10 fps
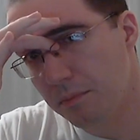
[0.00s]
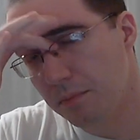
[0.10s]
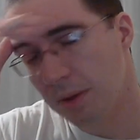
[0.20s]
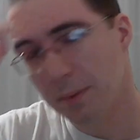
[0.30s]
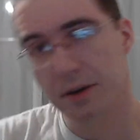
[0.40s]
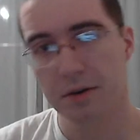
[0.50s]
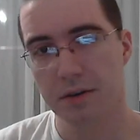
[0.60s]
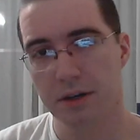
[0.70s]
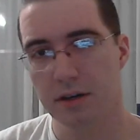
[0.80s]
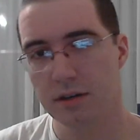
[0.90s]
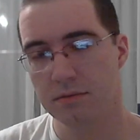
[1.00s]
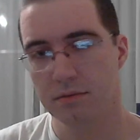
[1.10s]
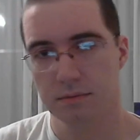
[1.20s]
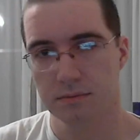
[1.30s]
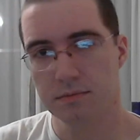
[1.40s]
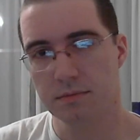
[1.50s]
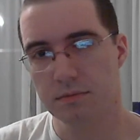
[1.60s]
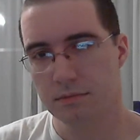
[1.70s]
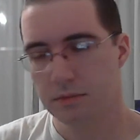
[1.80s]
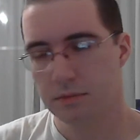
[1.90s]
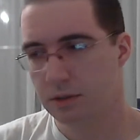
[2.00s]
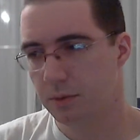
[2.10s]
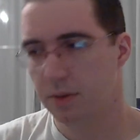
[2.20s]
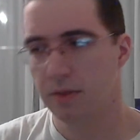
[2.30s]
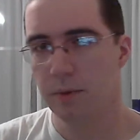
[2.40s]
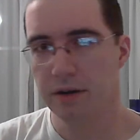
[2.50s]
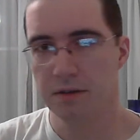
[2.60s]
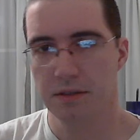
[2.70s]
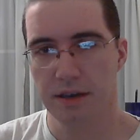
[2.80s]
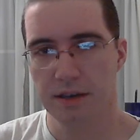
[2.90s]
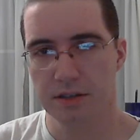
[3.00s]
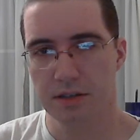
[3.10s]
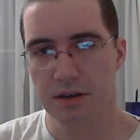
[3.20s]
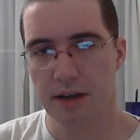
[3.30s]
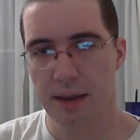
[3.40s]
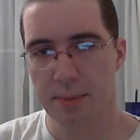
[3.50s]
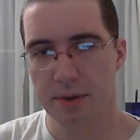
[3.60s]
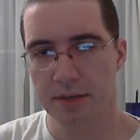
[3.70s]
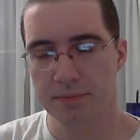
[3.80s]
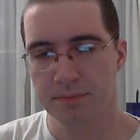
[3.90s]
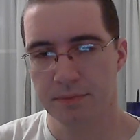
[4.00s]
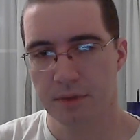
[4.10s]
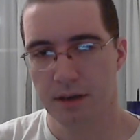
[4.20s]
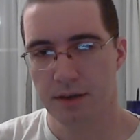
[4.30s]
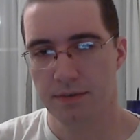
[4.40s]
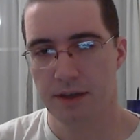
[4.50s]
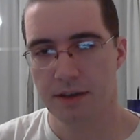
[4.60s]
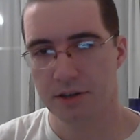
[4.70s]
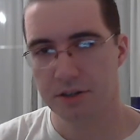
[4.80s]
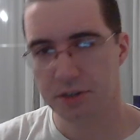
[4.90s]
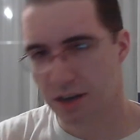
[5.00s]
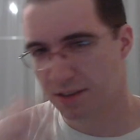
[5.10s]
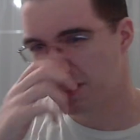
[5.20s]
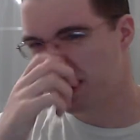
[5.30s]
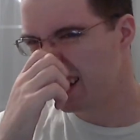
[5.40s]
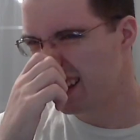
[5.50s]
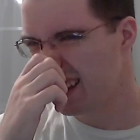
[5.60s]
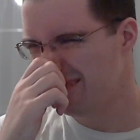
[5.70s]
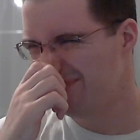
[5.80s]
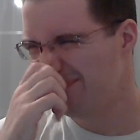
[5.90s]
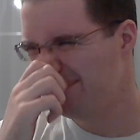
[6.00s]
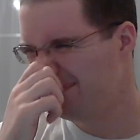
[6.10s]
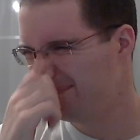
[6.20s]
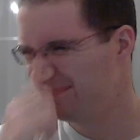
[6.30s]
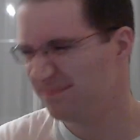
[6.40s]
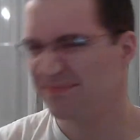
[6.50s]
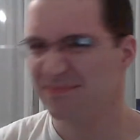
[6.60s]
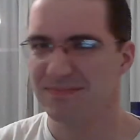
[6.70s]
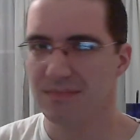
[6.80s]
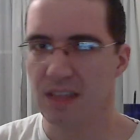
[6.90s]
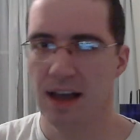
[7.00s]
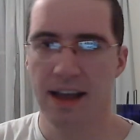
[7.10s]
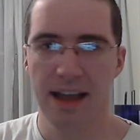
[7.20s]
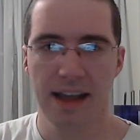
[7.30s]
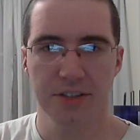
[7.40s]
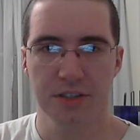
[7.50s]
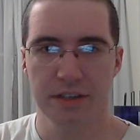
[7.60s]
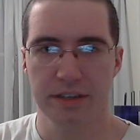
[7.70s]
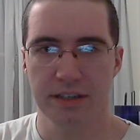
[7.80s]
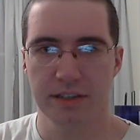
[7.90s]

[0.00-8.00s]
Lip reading: maybe earlier, when the weird things start happening, if that turned you off, try it again. I actually